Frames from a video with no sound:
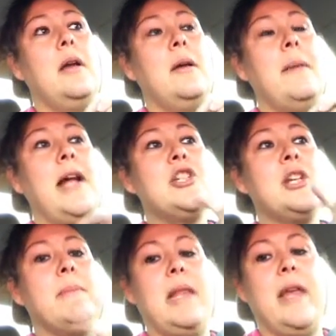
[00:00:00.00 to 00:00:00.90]

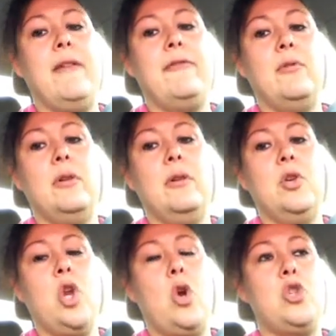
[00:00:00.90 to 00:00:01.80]
Imagining my life
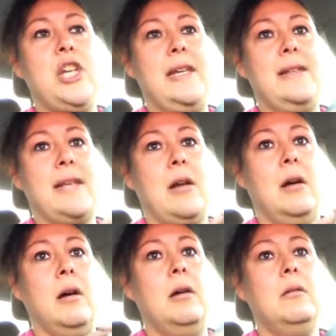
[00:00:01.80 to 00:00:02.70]
no cheese at
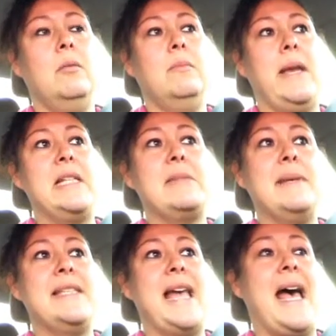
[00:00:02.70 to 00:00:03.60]
all makes
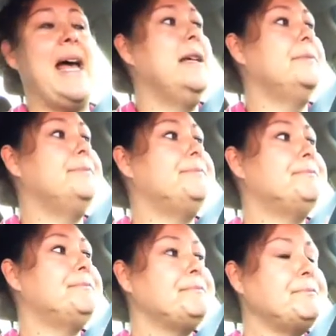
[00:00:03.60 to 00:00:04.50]
me sad,
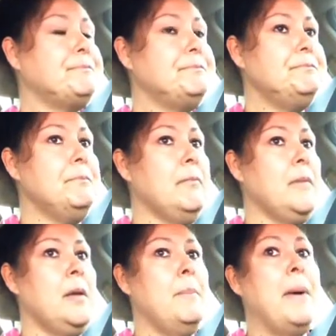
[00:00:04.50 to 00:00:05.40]

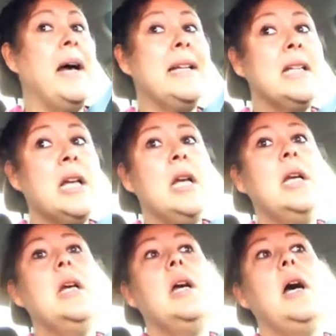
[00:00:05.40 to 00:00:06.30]
but
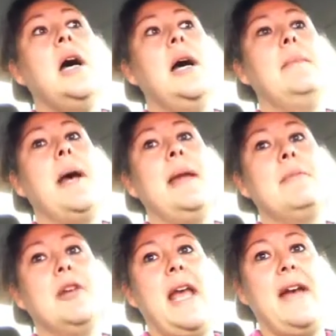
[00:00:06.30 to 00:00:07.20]
I
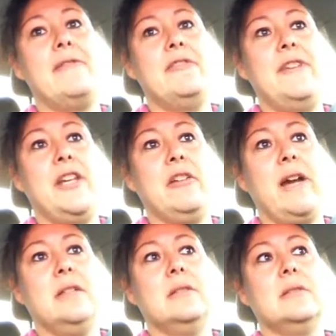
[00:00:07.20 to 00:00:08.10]
am going to have to figure
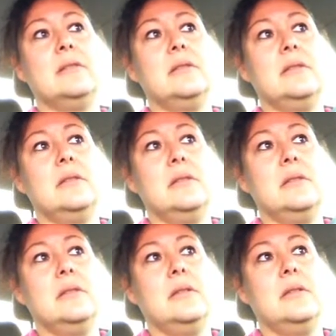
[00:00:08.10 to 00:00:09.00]
out
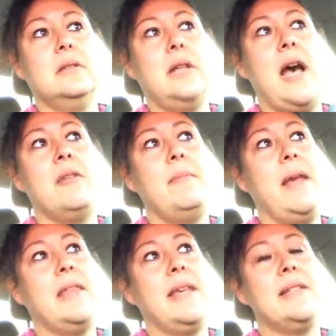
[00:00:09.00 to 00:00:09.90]
how to
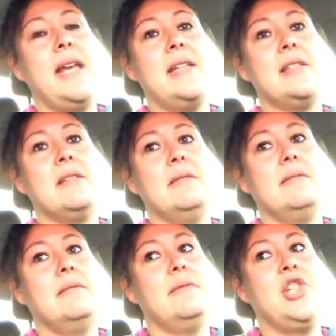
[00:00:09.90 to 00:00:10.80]
make things taste
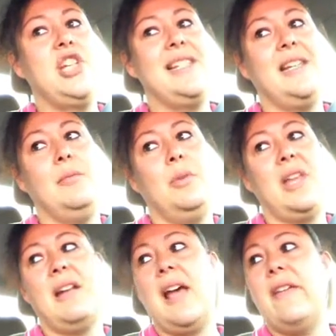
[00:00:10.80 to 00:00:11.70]
cheesy
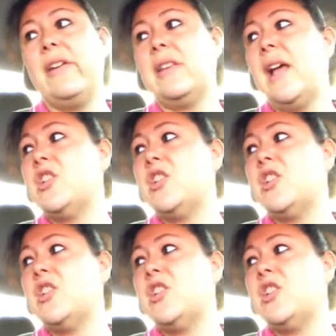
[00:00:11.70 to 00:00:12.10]
without having that